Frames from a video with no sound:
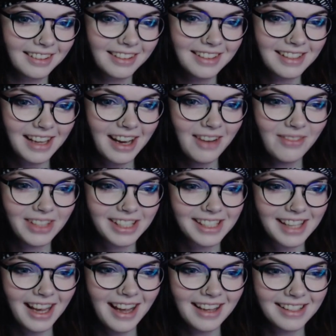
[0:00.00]
Damn, the
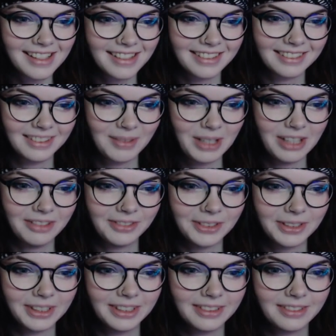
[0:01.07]
sass. I'm here for it.